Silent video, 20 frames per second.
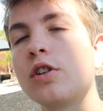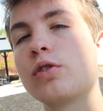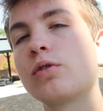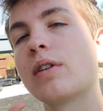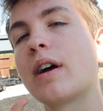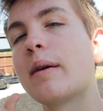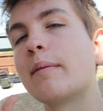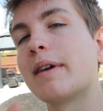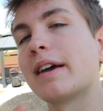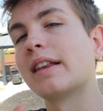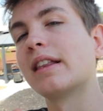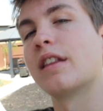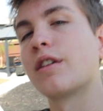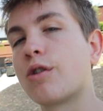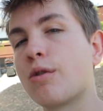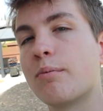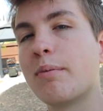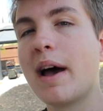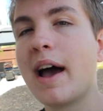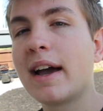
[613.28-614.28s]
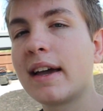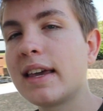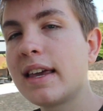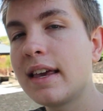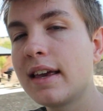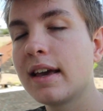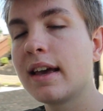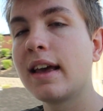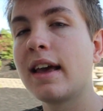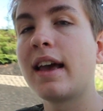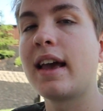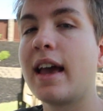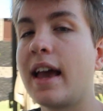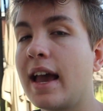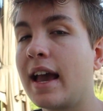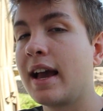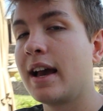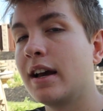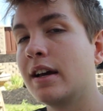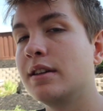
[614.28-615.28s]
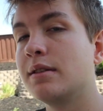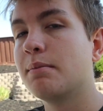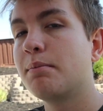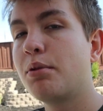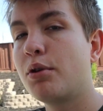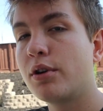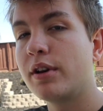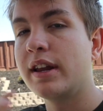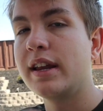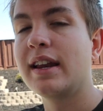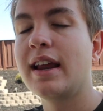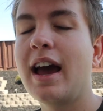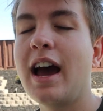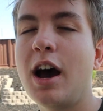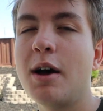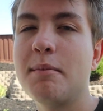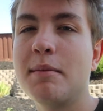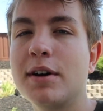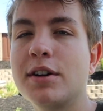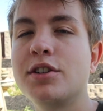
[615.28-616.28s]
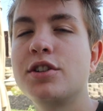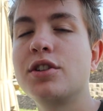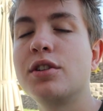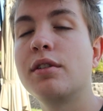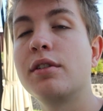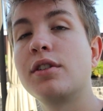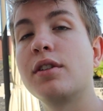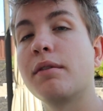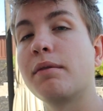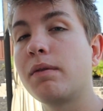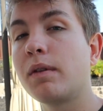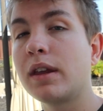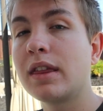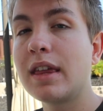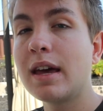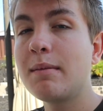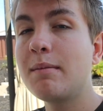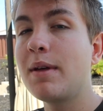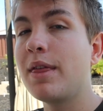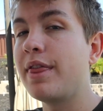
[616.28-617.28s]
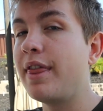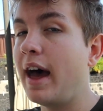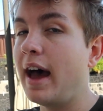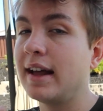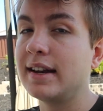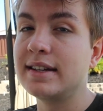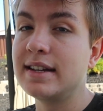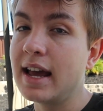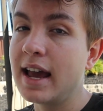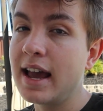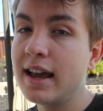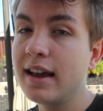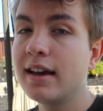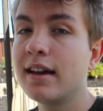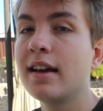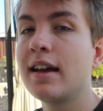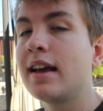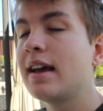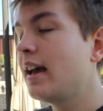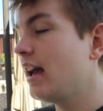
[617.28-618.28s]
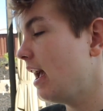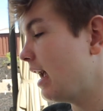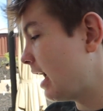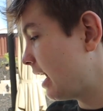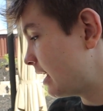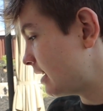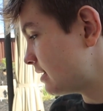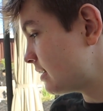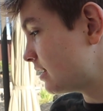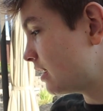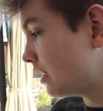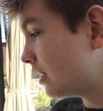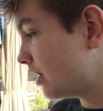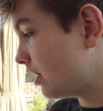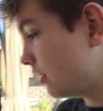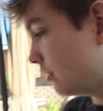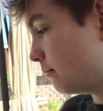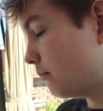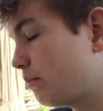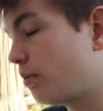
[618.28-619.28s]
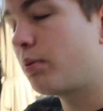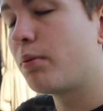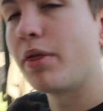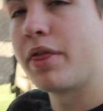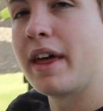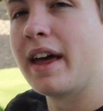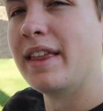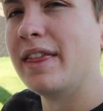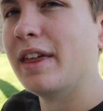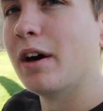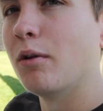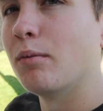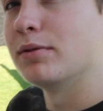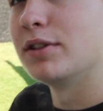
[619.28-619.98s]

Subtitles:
Grab a little baggie and put in how much to feed them that day, and then they'll